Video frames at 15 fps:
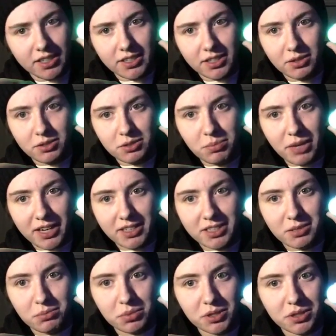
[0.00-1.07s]
it goes back
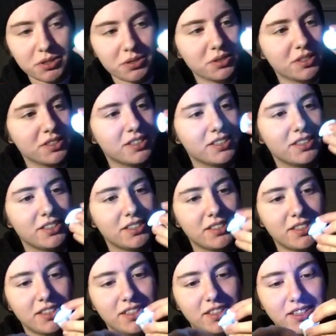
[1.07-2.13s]
to blue,
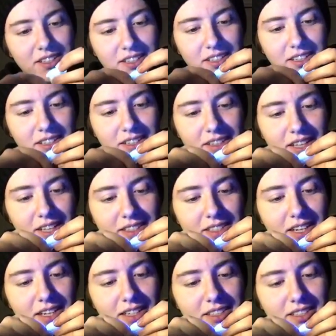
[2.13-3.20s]
and that's
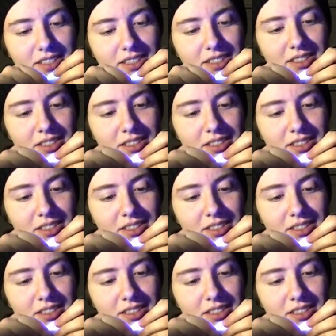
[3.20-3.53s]
nice.